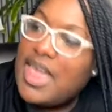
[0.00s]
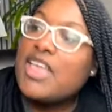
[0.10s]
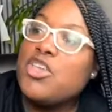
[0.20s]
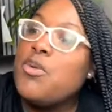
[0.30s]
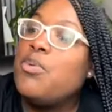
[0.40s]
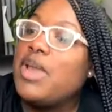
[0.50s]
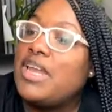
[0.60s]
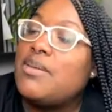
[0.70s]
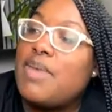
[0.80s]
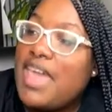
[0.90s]
You bring
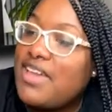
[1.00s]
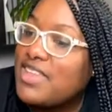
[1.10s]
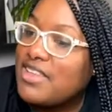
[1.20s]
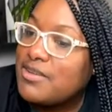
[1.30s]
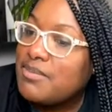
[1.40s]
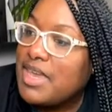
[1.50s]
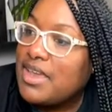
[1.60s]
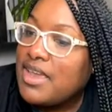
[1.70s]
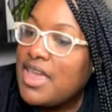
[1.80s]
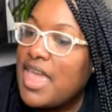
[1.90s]
the basket to
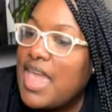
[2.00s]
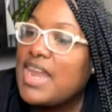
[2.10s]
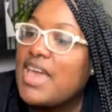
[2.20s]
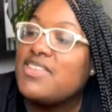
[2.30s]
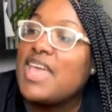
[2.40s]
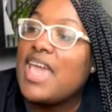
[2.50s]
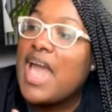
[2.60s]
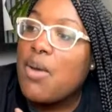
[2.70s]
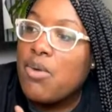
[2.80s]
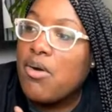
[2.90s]
me, and I say,
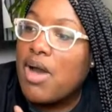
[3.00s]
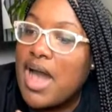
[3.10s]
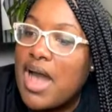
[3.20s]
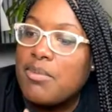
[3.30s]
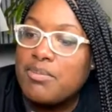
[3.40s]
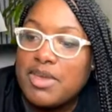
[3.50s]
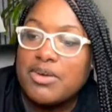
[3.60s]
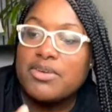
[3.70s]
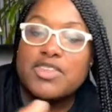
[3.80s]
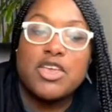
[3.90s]
I want almond
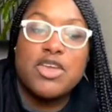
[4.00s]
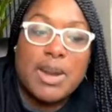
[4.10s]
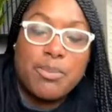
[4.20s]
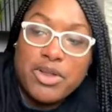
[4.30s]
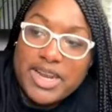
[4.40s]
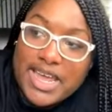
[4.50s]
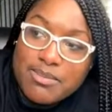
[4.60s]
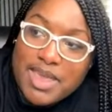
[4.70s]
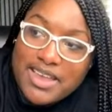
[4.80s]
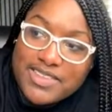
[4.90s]
milk. So you got to pull it out of
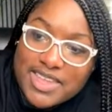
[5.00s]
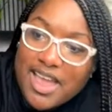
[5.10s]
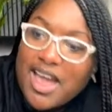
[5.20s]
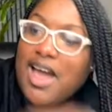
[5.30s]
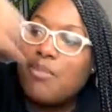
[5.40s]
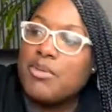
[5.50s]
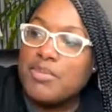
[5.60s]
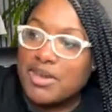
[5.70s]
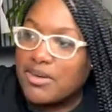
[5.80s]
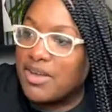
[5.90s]
the basket, almond
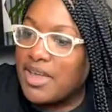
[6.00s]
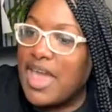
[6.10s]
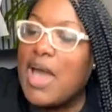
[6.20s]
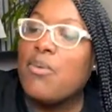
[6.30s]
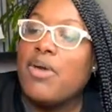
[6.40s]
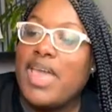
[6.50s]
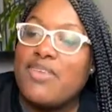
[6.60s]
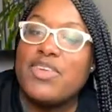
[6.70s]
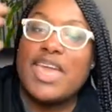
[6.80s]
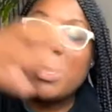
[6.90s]
milk. I want
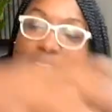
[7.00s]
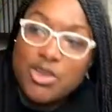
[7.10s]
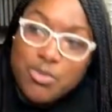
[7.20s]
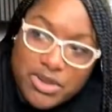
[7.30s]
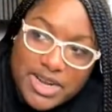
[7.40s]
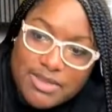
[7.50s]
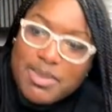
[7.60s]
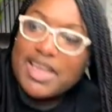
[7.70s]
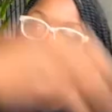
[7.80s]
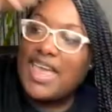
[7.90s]
half a gallon. You pull out the ballot,